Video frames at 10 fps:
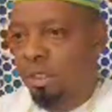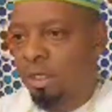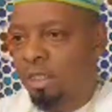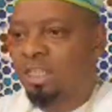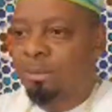
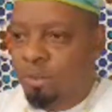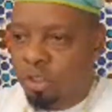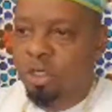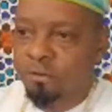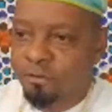Let's
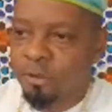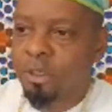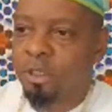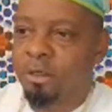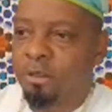observe,
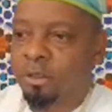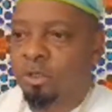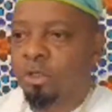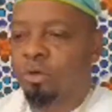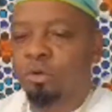
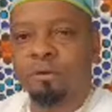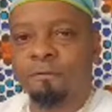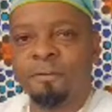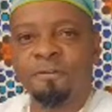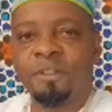
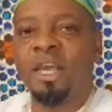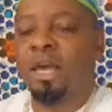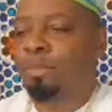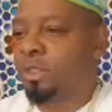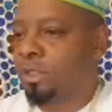50
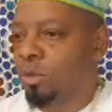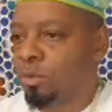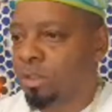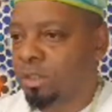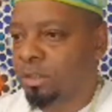
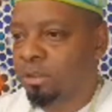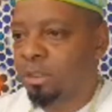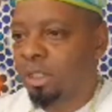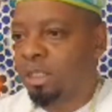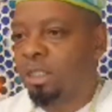episodes
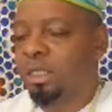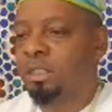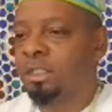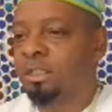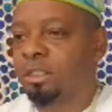in the
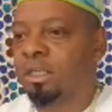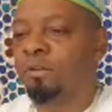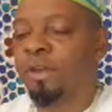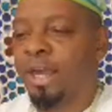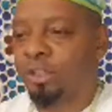existence
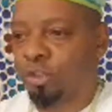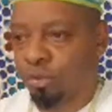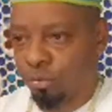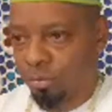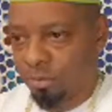of Eshu.